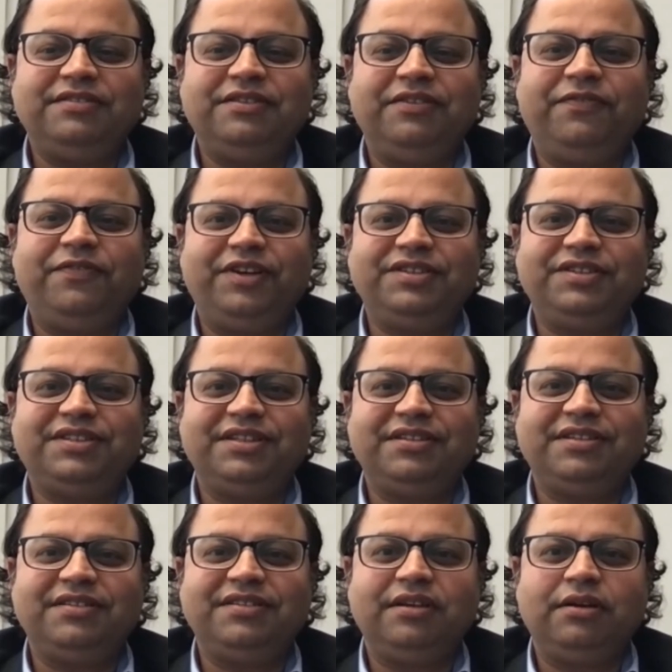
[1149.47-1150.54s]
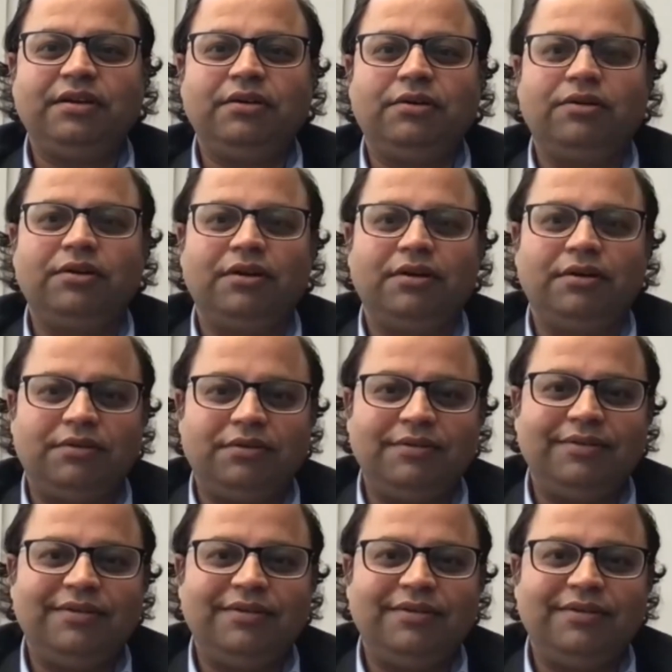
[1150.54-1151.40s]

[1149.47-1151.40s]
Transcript: the first thing they say, oh no.